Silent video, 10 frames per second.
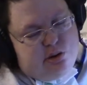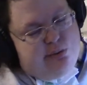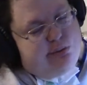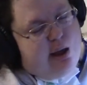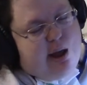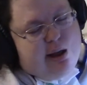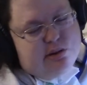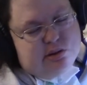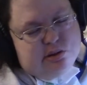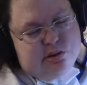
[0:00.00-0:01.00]
You've got
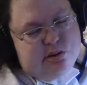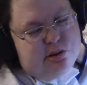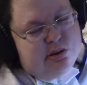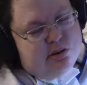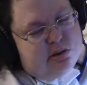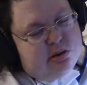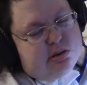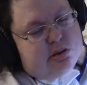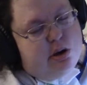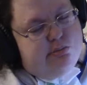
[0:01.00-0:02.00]

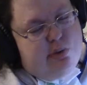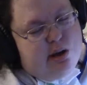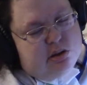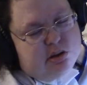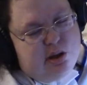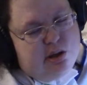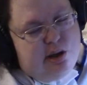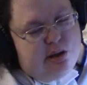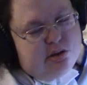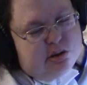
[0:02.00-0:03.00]
so much that
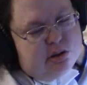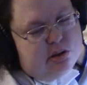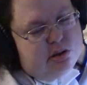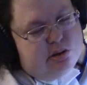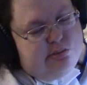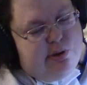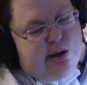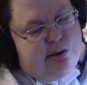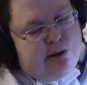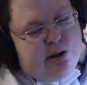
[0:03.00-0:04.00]
needs to
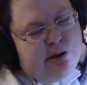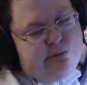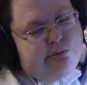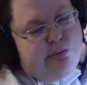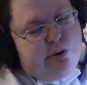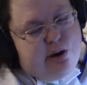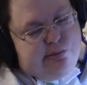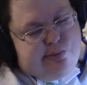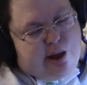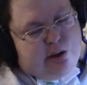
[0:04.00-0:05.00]
be worried
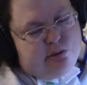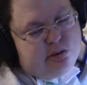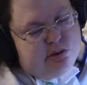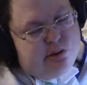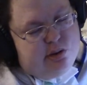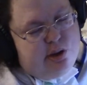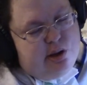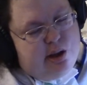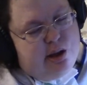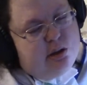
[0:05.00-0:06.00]
about,
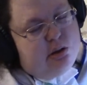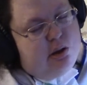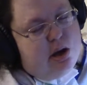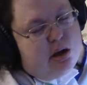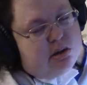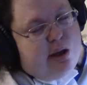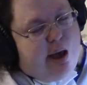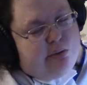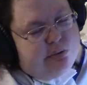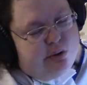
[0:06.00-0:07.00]
looked
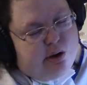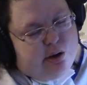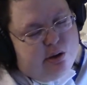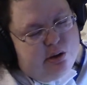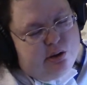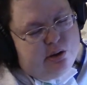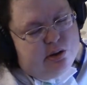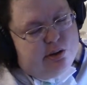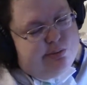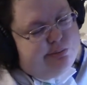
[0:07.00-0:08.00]
after,
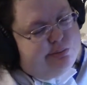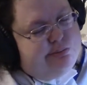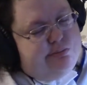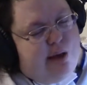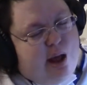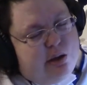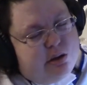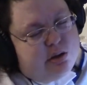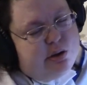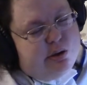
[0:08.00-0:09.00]

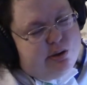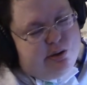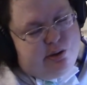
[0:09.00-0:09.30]
monitored.